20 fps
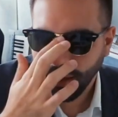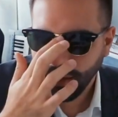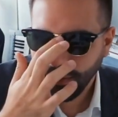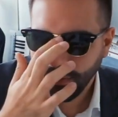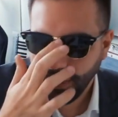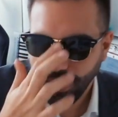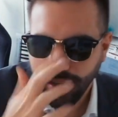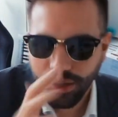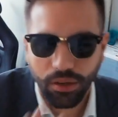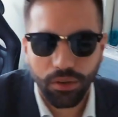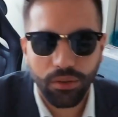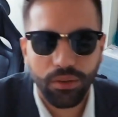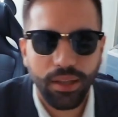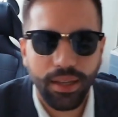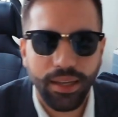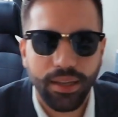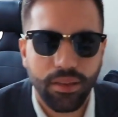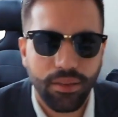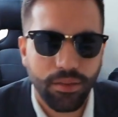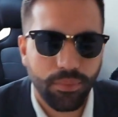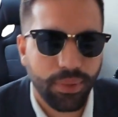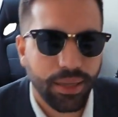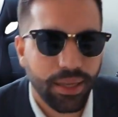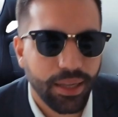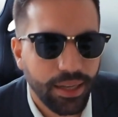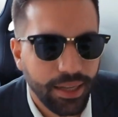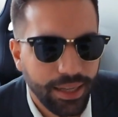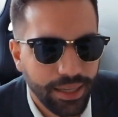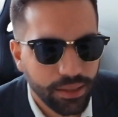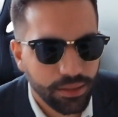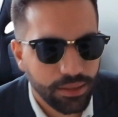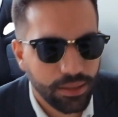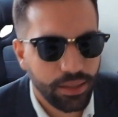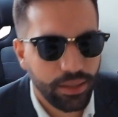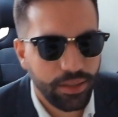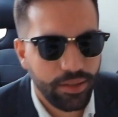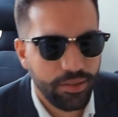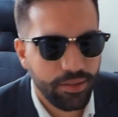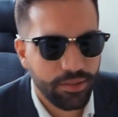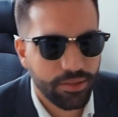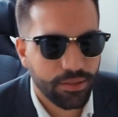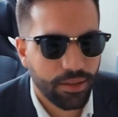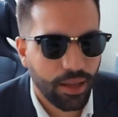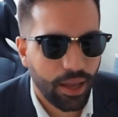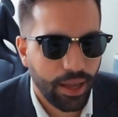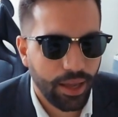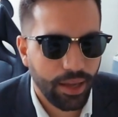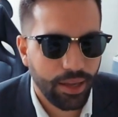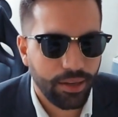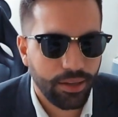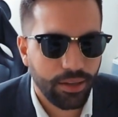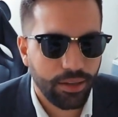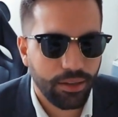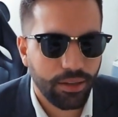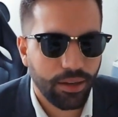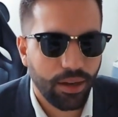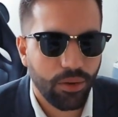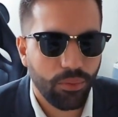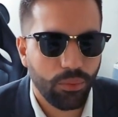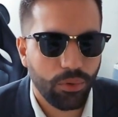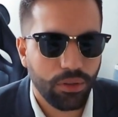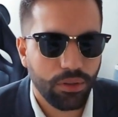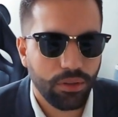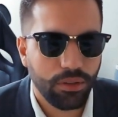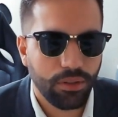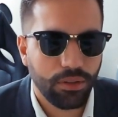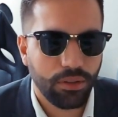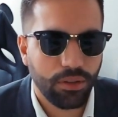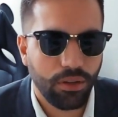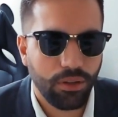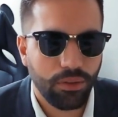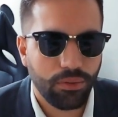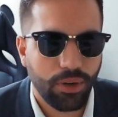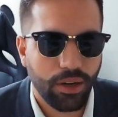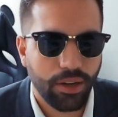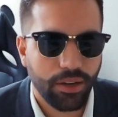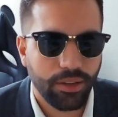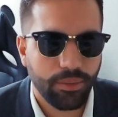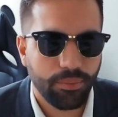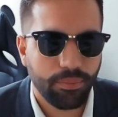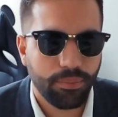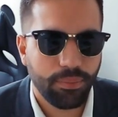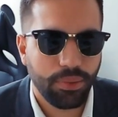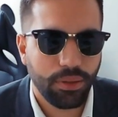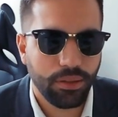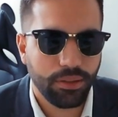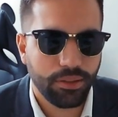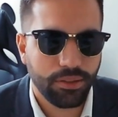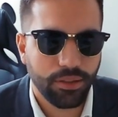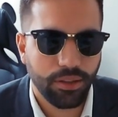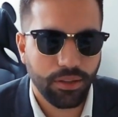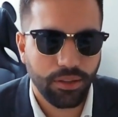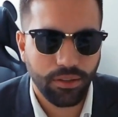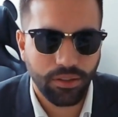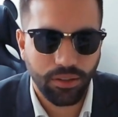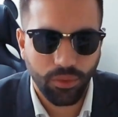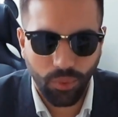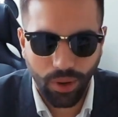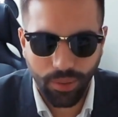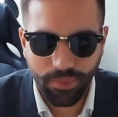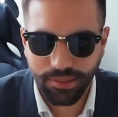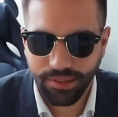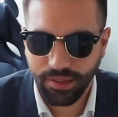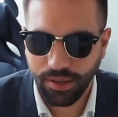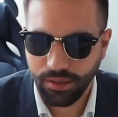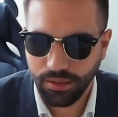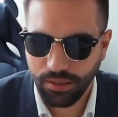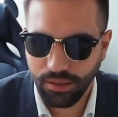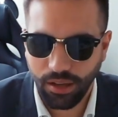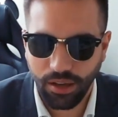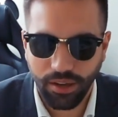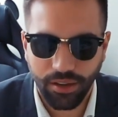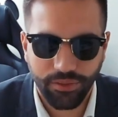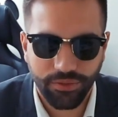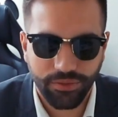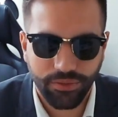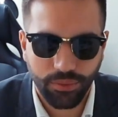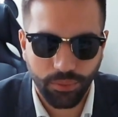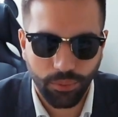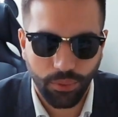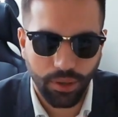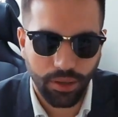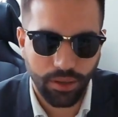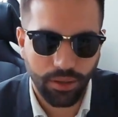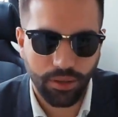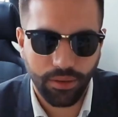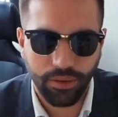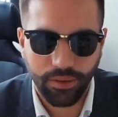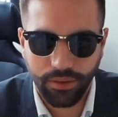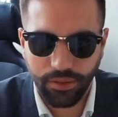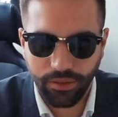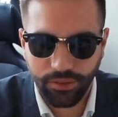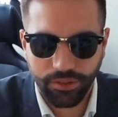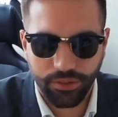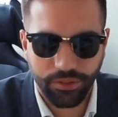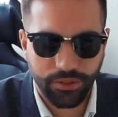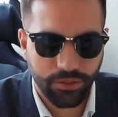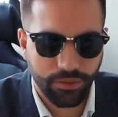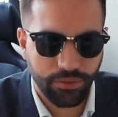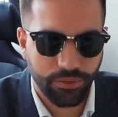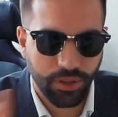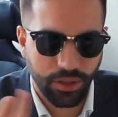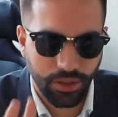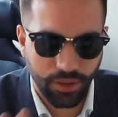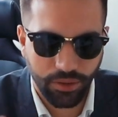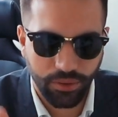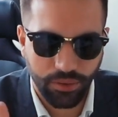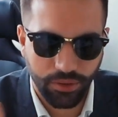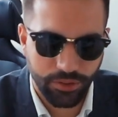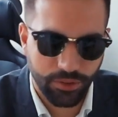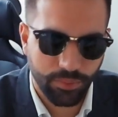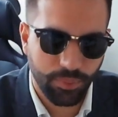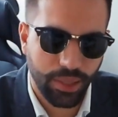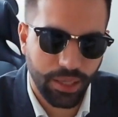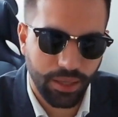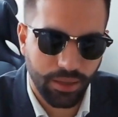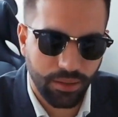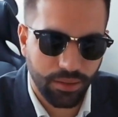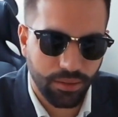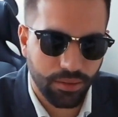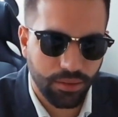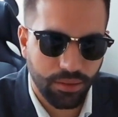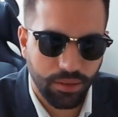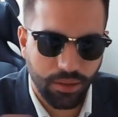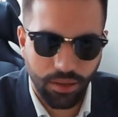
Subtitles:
invite only at the beginning at least, and I will already put the website live while this video is being